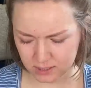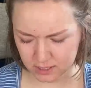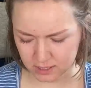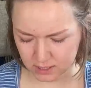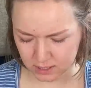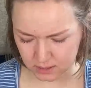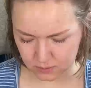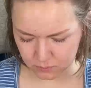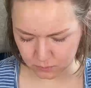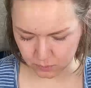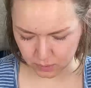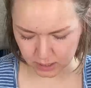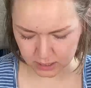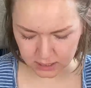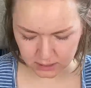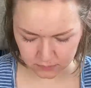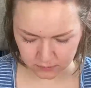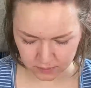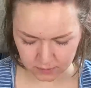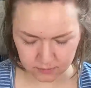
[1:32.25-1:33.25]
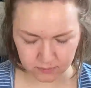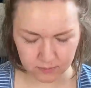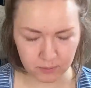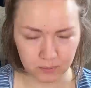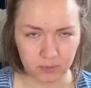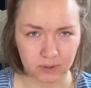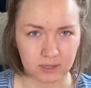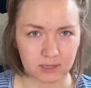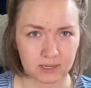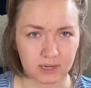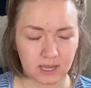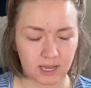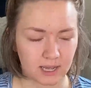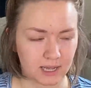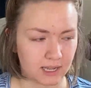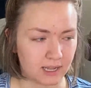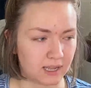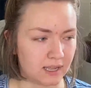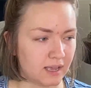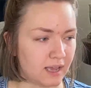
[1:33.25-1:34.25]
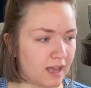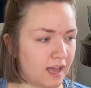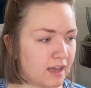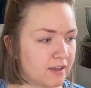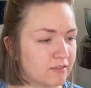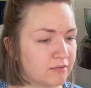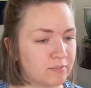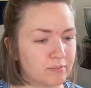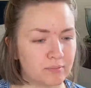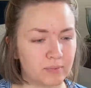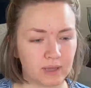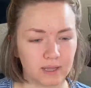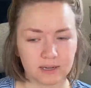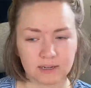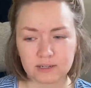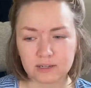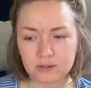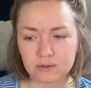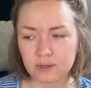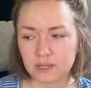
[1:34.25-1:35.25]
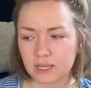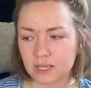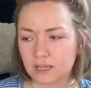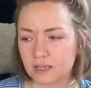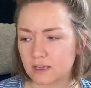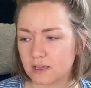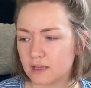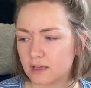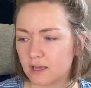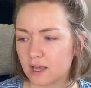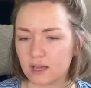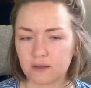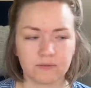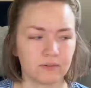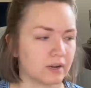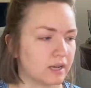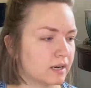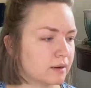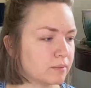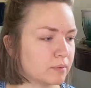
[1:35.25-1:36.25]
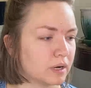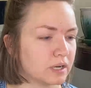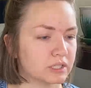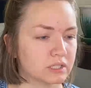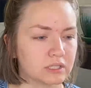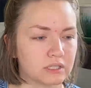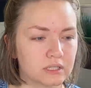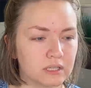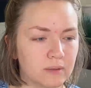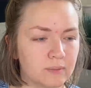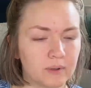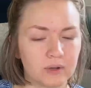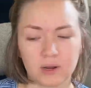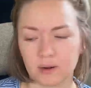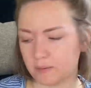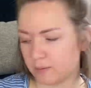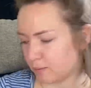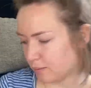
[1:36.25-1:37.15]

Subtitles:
It's way different from what I have been doing. I forgot a brush. Let me grab a